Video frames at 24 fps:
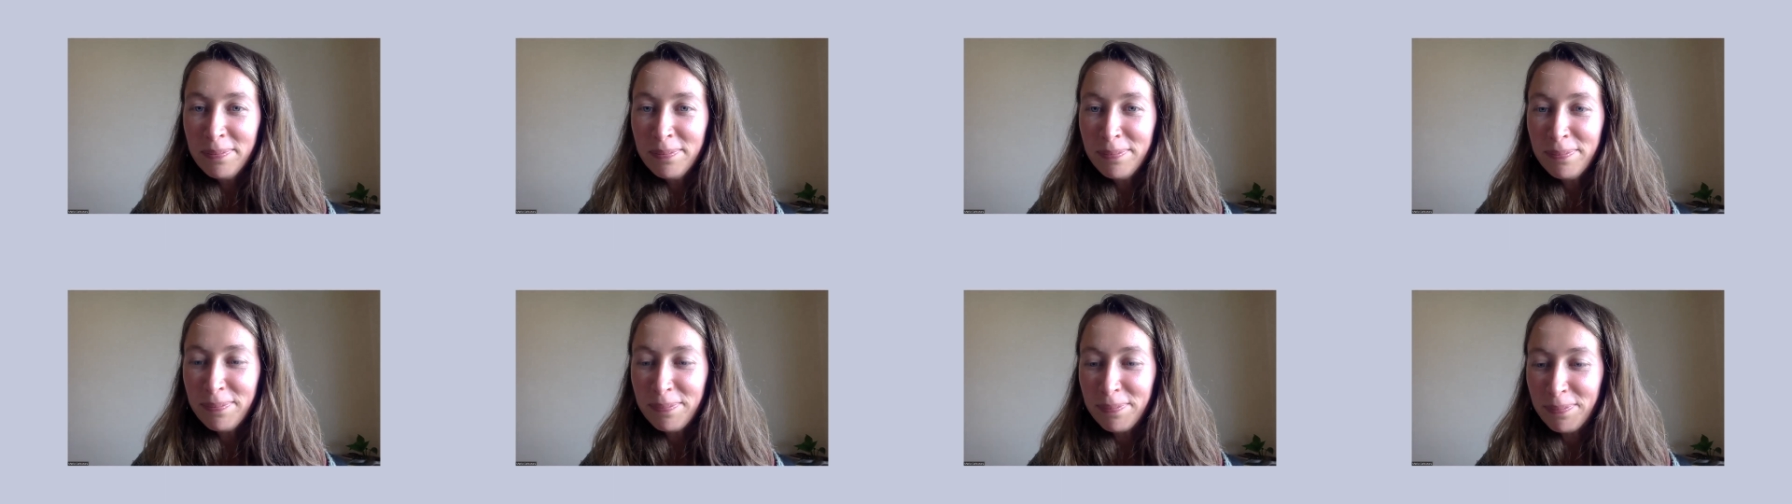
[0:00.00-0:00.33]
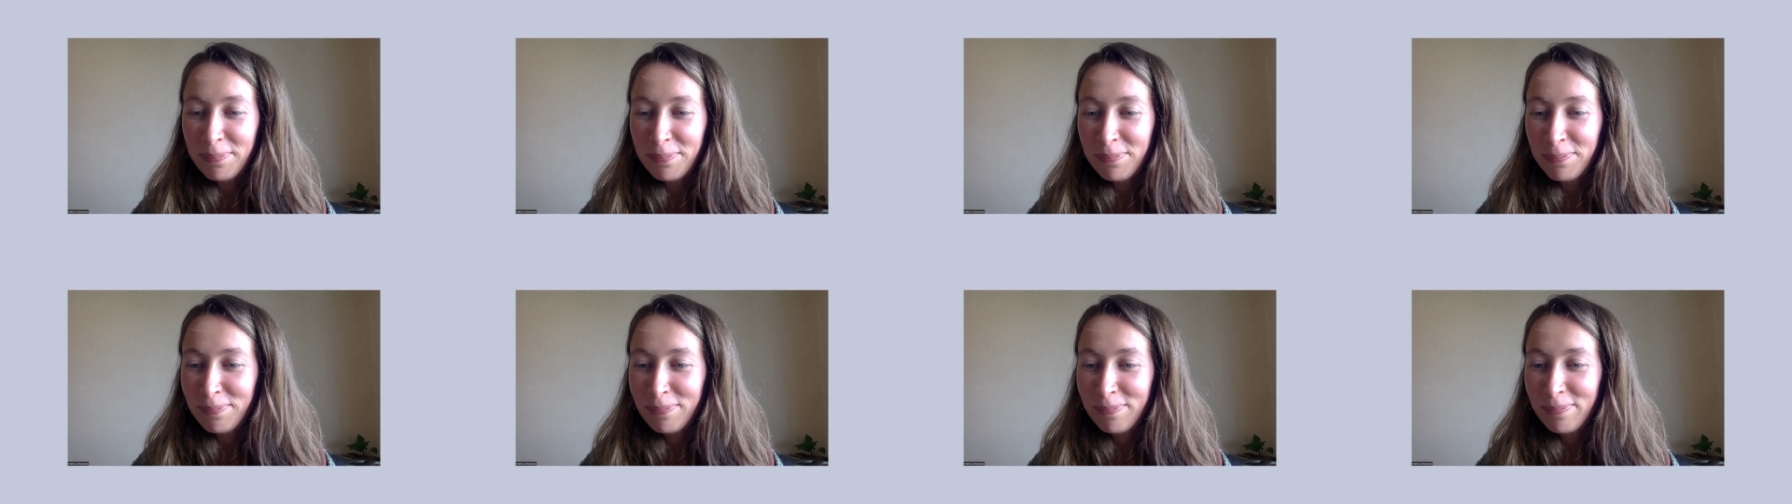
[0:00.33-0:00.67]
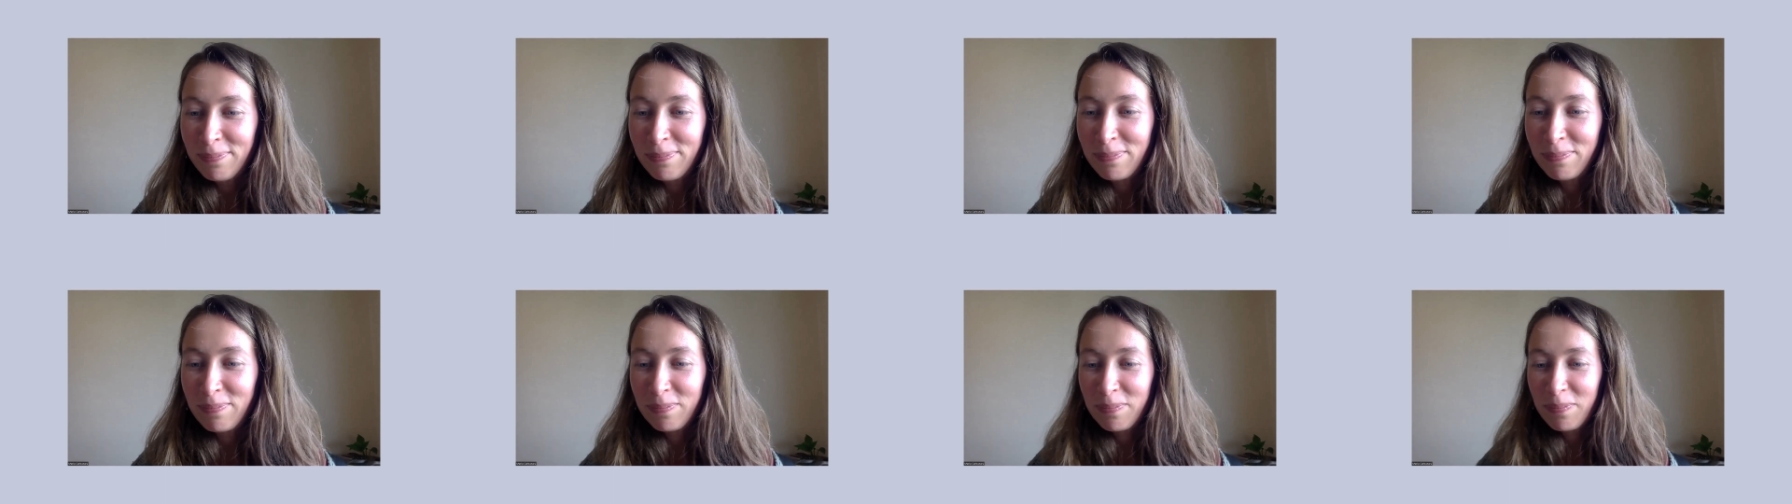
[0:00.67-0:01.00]
Hmm.
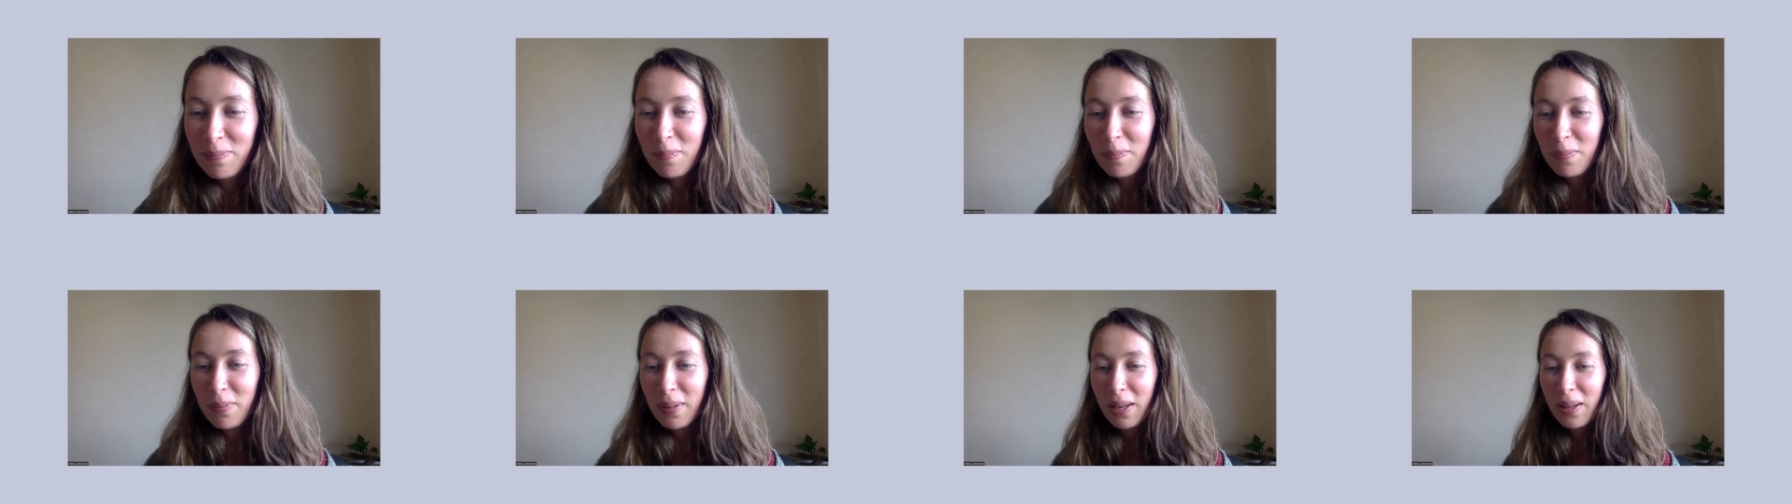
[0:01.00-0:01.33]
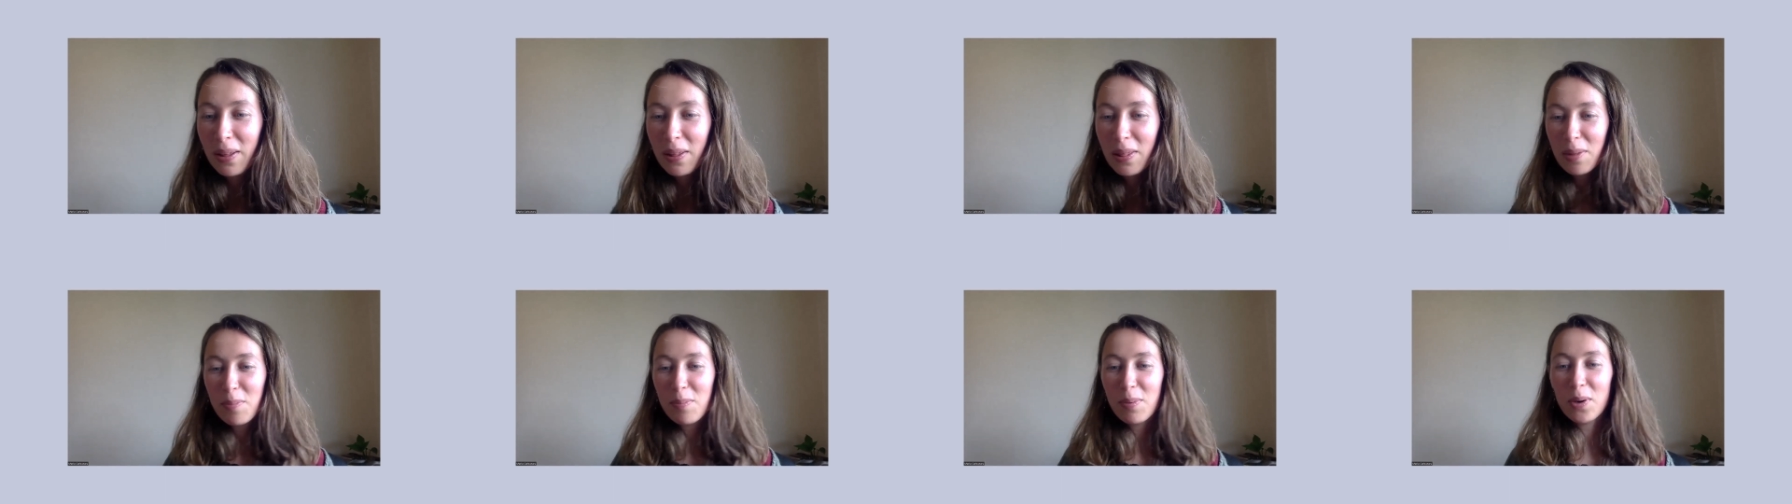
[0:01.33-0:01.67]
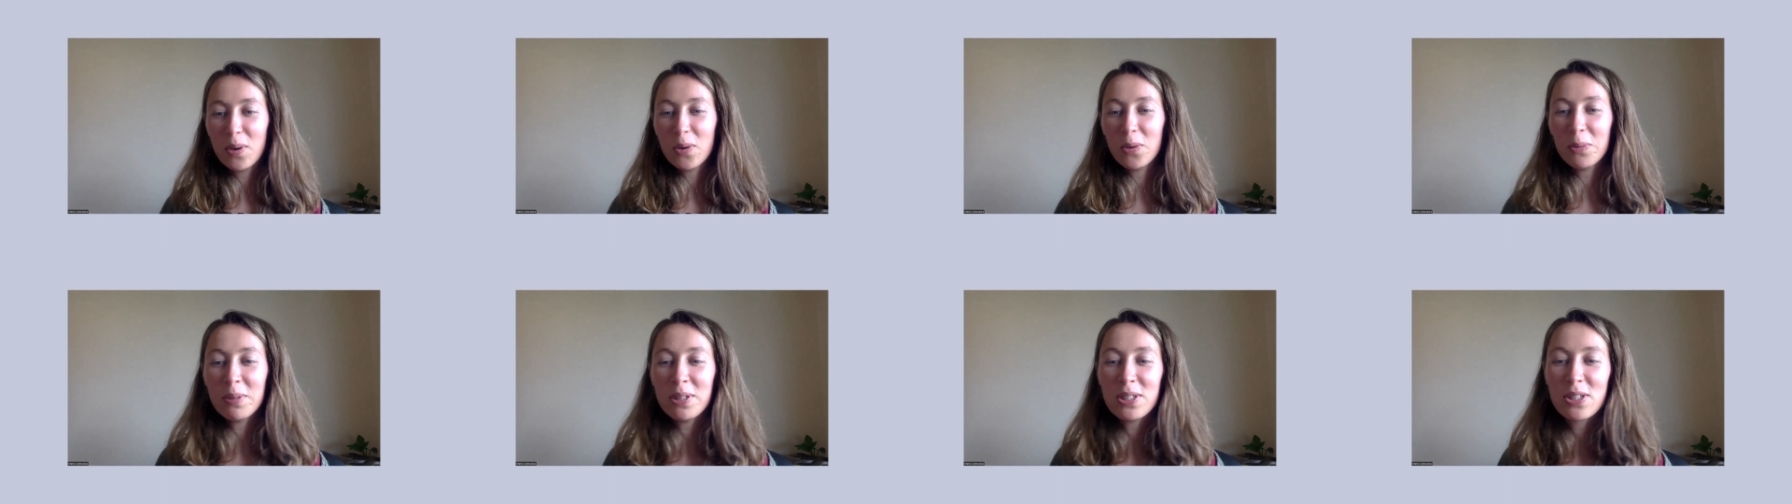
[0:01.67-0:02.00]
The
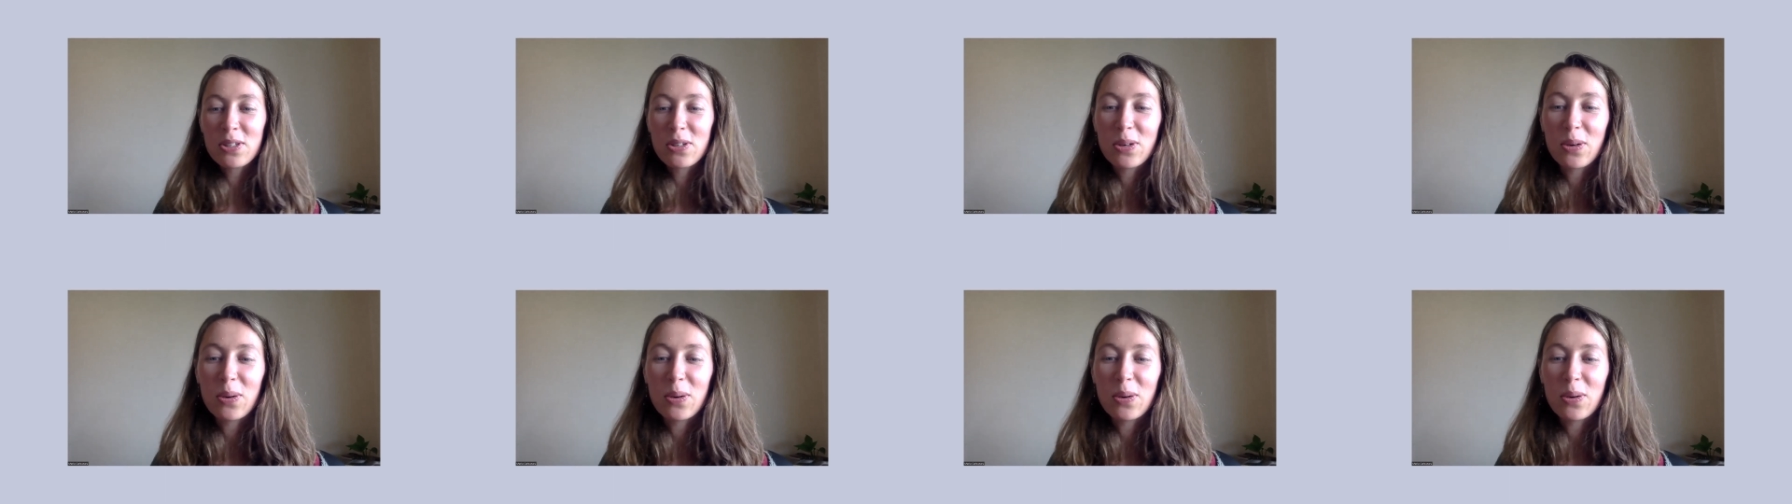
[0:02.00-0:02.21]
poem is